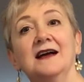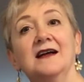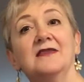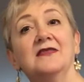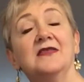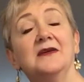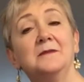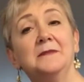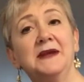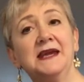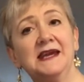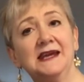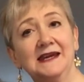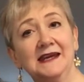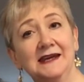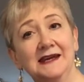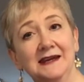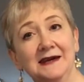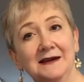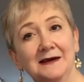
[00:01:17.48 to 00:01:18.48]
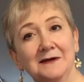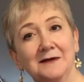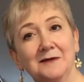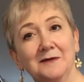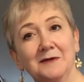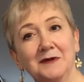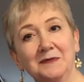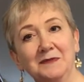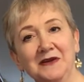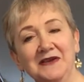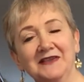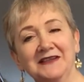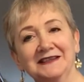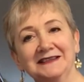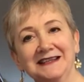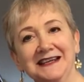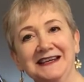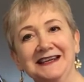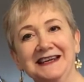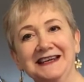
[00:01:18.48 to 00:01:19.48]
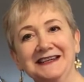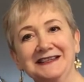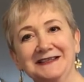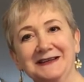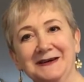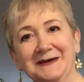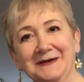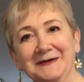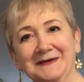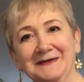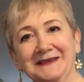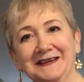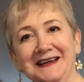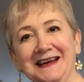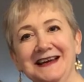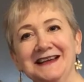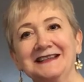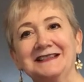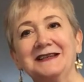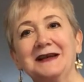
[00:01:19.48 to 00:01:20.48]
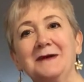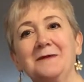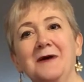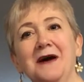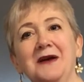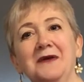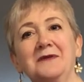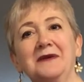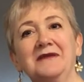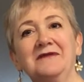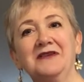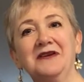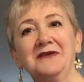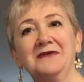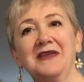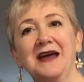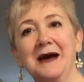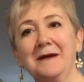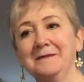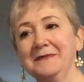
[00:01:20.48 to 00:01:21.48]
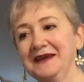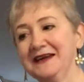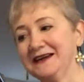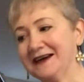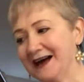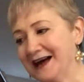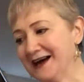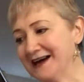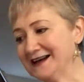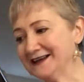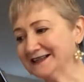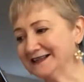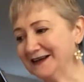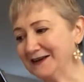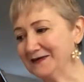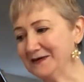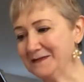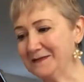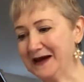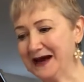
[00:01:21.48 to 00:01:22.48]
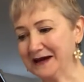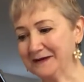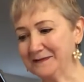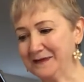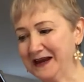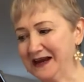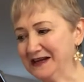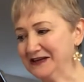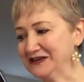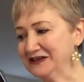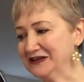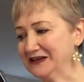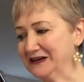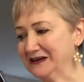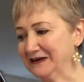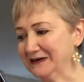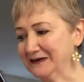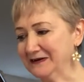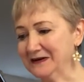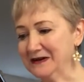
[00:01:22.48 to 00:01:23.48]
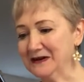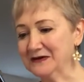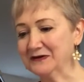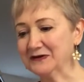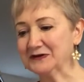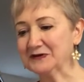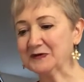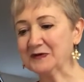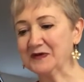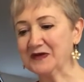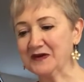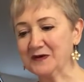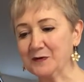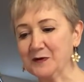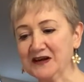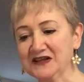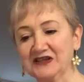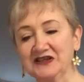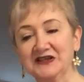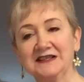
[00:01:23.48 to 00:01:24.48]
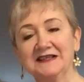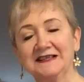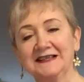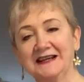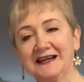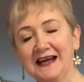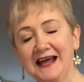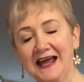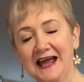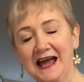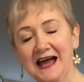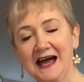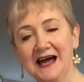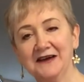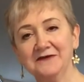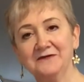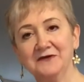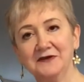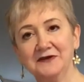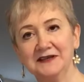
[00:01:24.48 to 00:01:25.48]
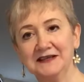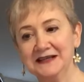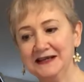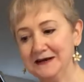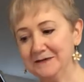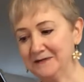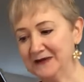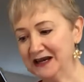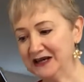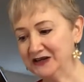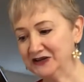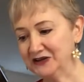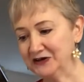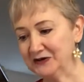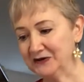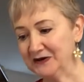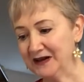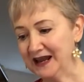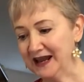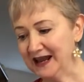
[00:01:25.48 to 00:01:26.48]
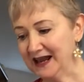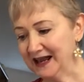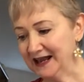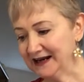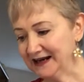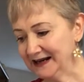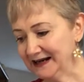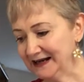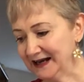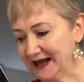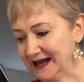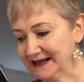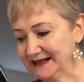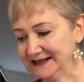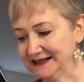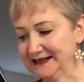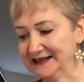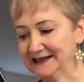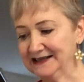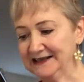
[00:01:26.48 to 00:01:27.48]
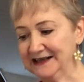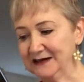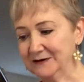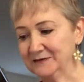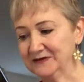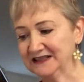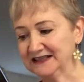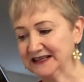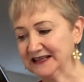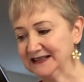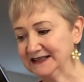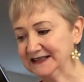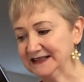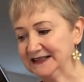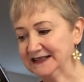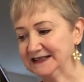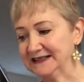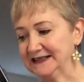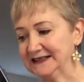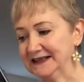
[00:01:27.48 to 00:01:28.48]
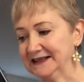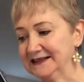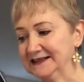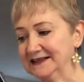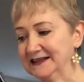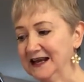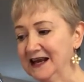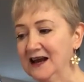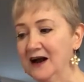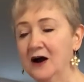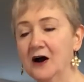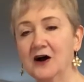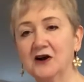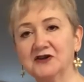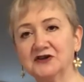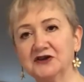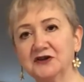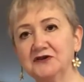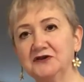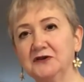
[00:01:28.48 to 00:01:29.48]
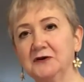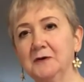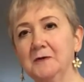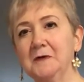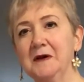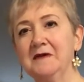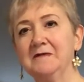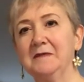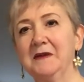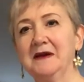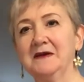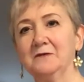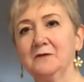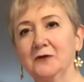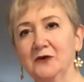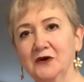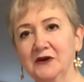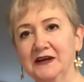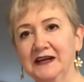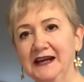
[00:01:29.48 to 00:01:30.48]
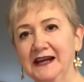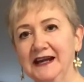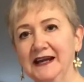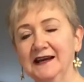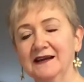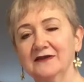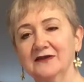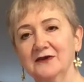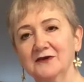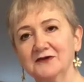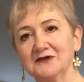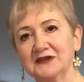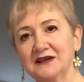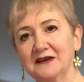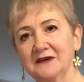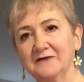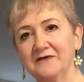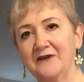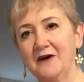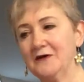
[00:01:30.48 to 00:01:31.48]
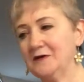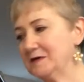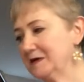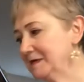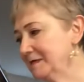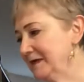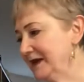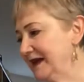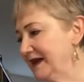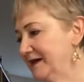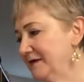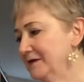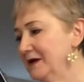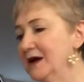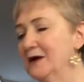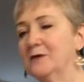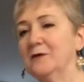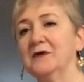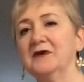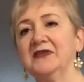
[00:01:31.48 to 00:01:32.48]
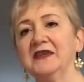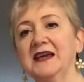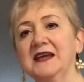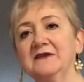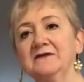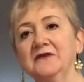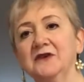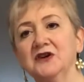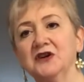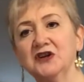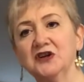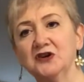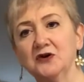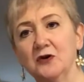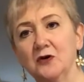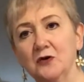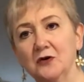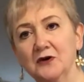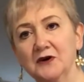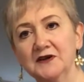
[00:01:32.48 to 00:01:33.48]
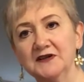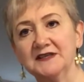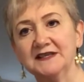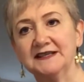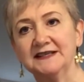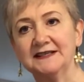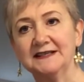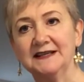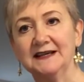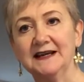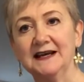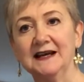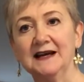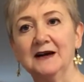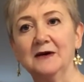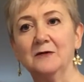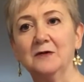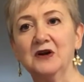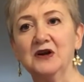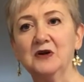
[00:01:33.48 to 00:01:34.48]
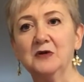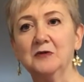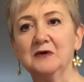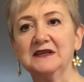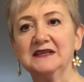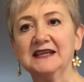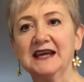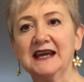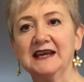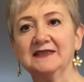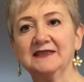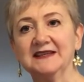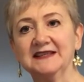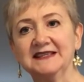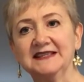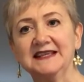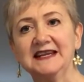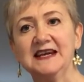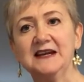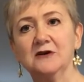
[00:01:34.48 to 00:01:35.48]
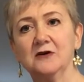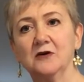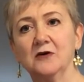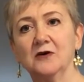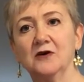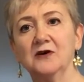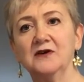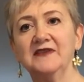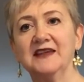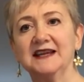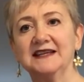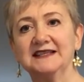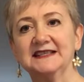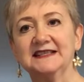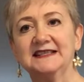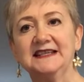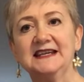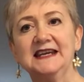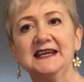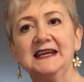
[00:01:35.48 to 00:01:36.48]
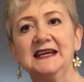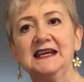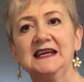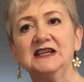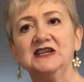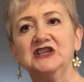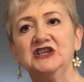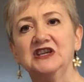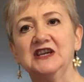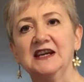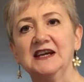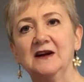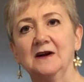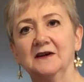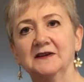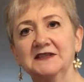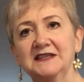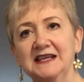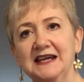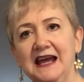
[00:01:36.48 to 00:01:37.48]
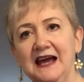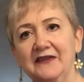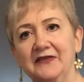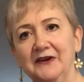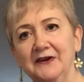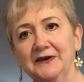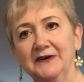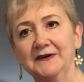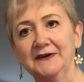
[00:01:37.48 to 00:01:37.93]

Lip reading: The B would be the leading tone. So I want to review that because on the back page here, those were the questions that I had for the D major, and I liked it. It was consistent. Also too, we've been working, those that are following me, with inverted chords, where you would take the C chord, that C, E, G all together.